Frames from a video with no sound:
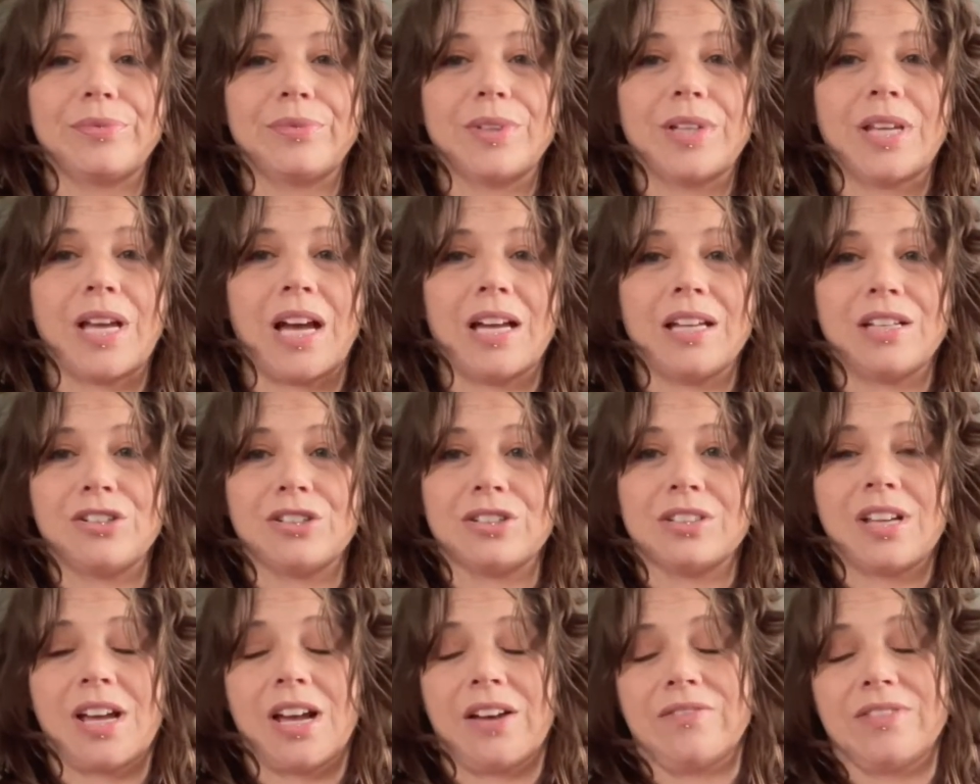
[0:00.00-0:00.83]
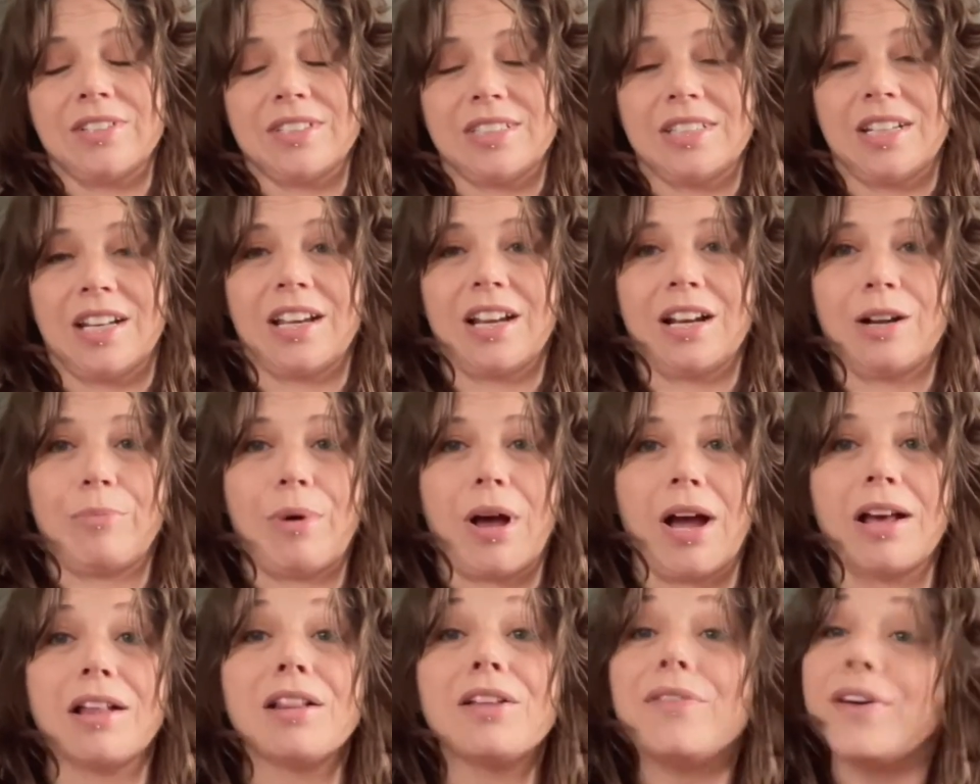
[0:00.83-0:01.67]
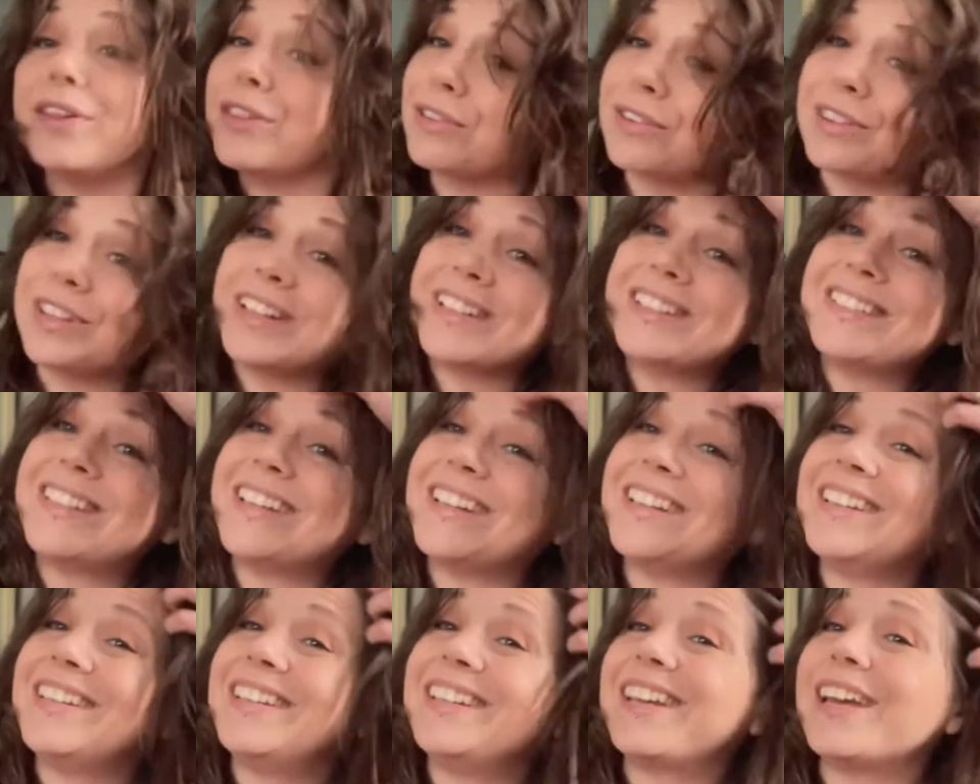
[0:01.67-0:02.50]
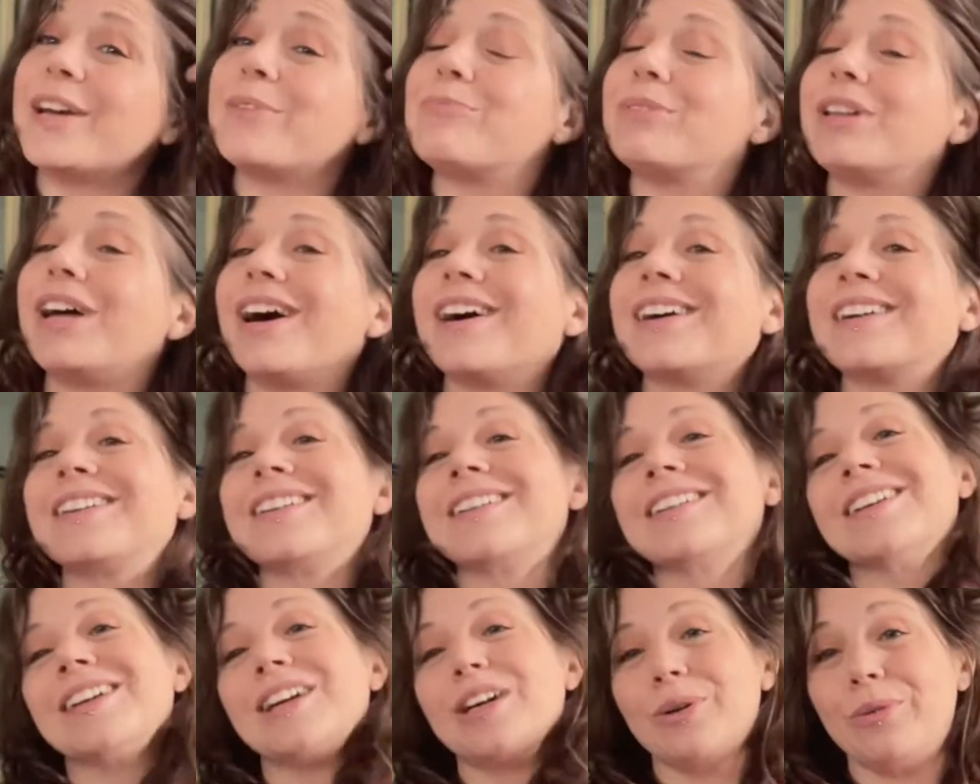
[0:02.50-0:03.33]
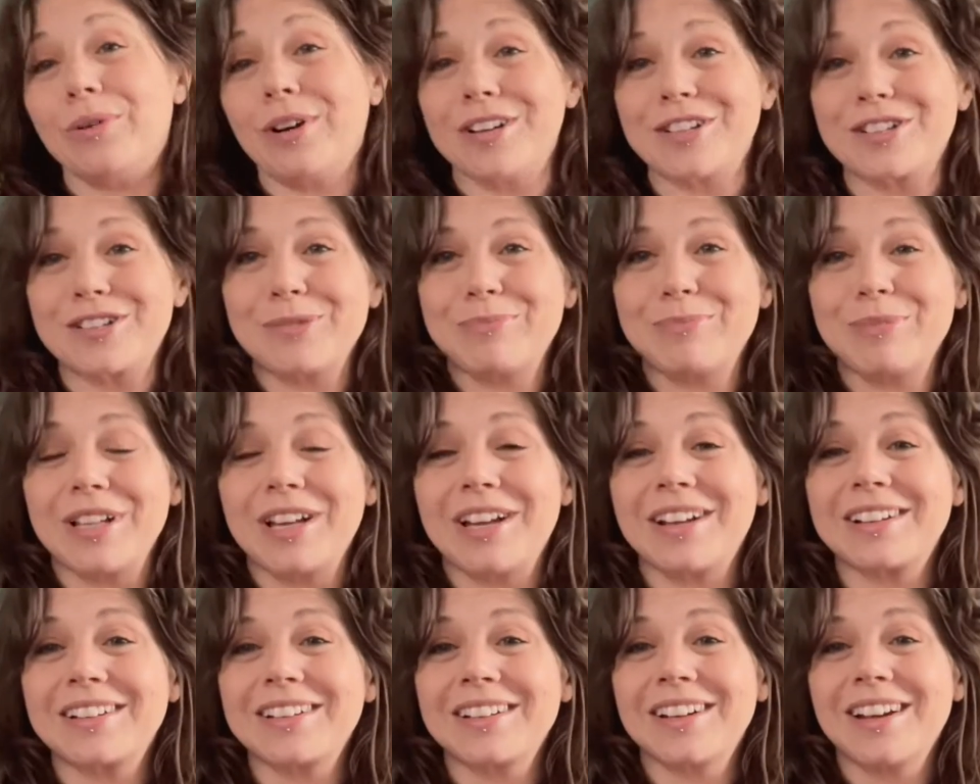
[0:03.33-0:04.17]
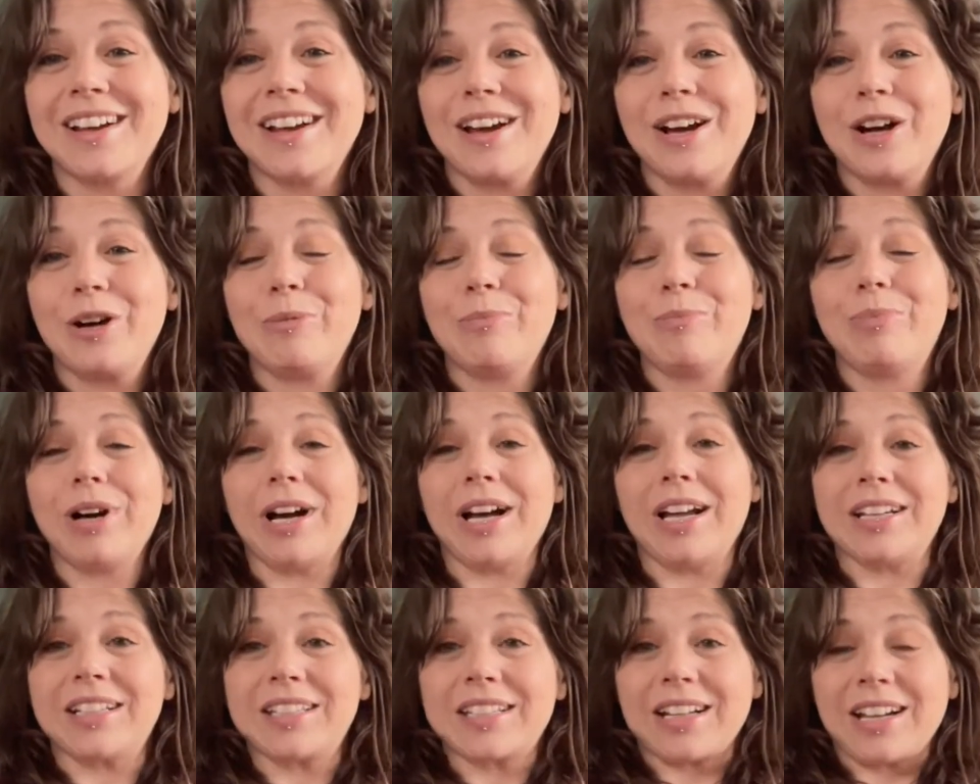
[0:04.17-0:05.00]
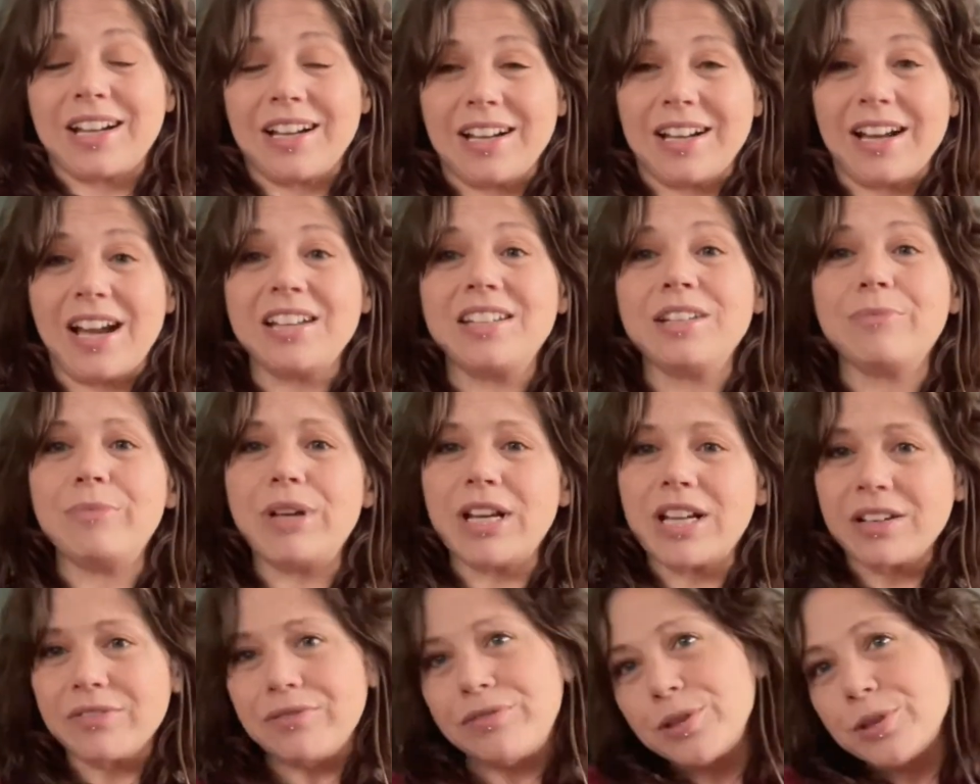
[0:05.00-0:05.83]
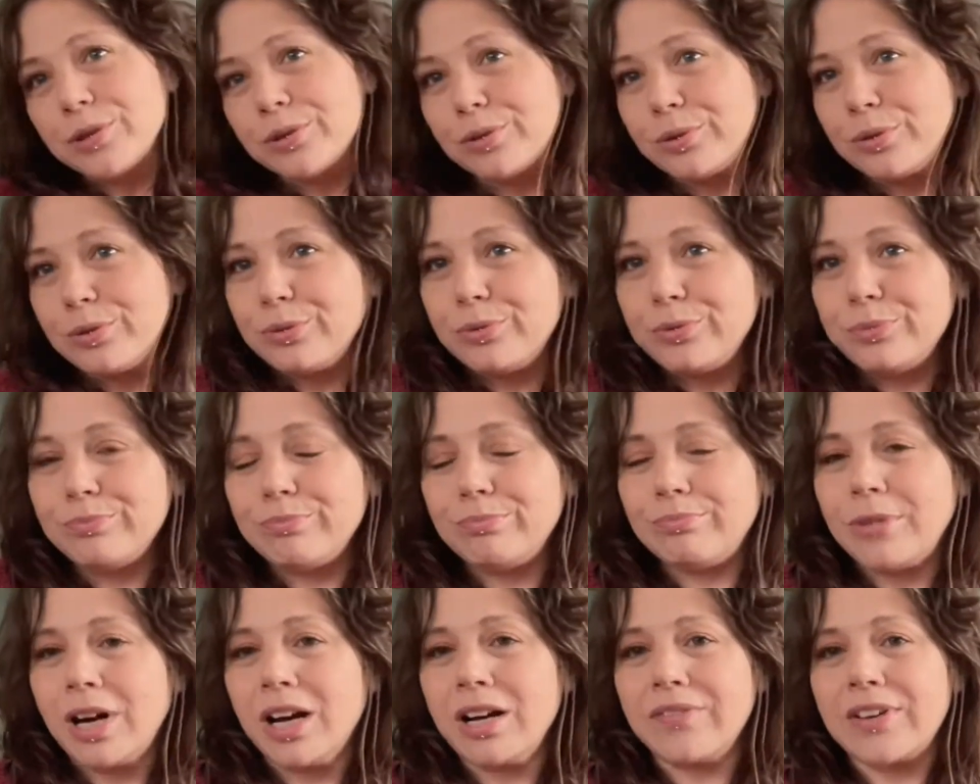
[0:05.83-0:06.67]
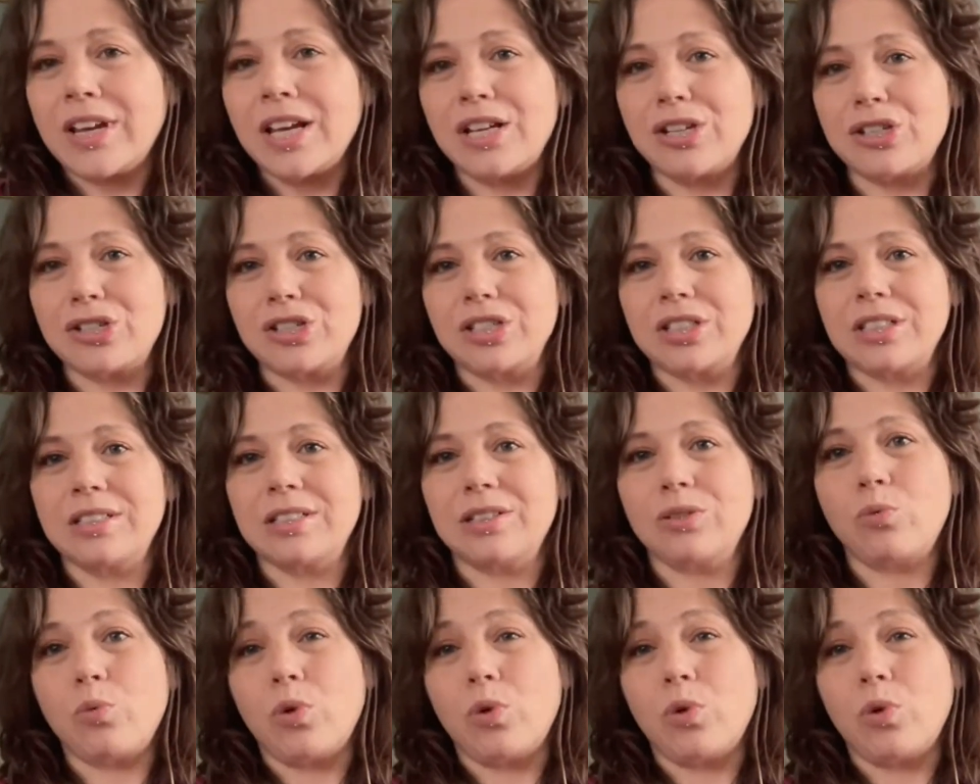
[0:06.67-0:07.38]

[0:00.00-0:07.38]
I just have this sitting in a pile of other things that need to get washed and blocked. But I did make a few modifications.